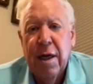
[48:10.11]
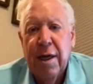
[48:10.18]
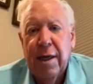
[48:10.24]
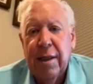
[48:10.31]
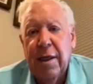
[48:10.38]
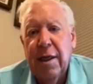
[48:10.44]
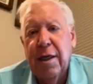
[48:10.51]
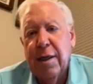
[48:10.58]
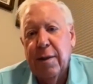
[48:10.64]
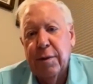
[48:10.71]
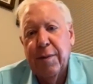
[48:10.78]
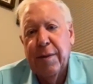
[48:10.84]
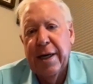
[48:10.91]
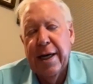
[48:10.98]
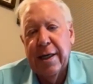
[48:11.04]
and then he comes
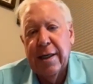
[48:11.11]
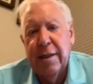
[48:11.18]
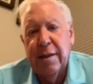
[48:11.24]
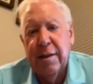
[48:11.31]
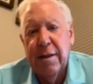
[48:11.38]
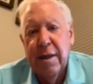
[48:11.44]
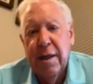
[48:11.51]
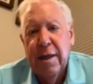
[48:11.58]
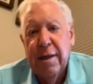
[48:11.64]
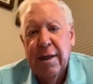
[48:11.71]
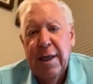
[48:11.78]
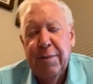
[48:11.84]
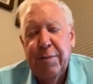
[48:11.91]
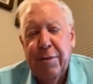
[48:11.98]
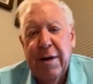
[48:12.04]
back and
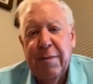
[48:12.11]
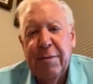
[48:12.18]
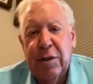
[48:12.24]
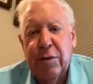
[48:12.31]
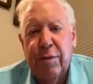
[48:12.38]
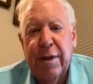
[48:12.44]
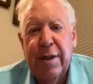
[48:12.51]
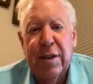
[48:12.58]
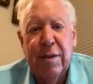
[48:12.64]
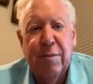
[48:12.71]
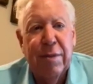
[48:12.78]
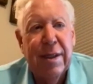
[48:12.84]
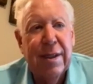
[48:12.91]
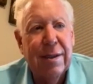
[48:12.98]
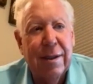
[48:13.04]
he pretty much runs the
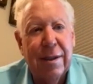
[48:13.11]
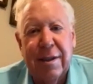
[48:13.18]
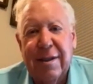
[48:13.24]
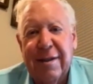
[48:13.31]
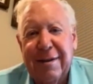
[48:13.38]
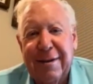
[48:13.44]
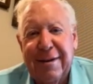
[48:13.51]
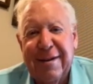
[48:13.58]
business.